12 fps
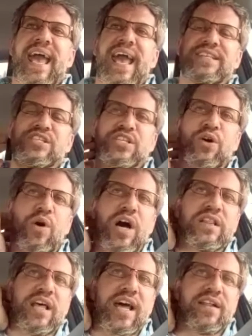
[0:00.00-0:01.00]
so
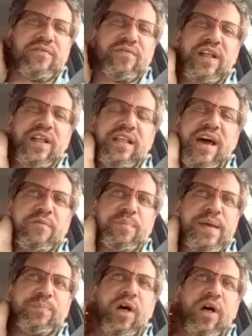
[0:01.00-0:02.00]
a lot of
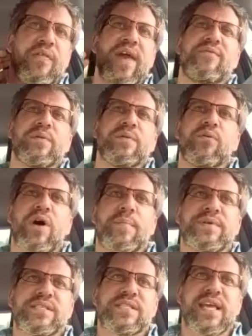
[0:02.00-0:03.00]
people, and they even
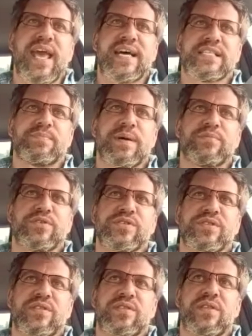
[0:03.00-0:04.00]
promised the cast members
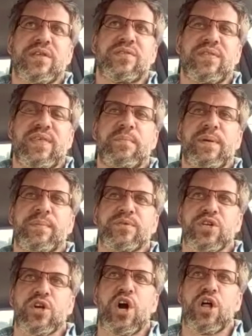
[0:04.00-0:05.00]
that they'd be
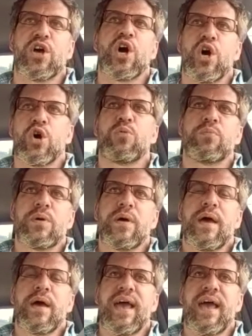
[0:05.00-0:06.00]
able to call home.
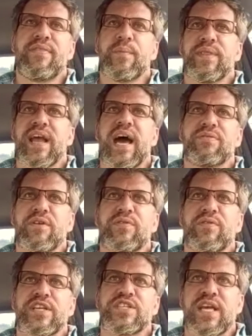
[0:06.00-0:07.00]
And then when they got there,
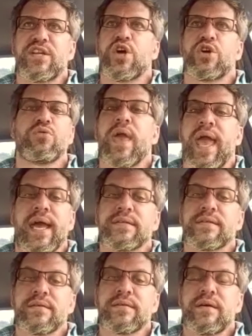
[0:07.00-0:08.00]
they said, no, you can't.
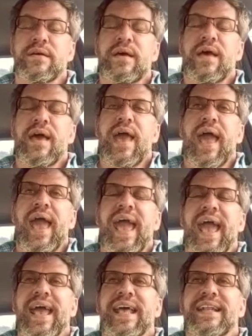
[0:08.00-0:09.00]

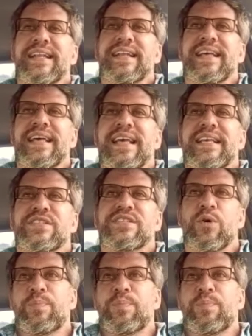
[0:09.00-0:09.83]
And so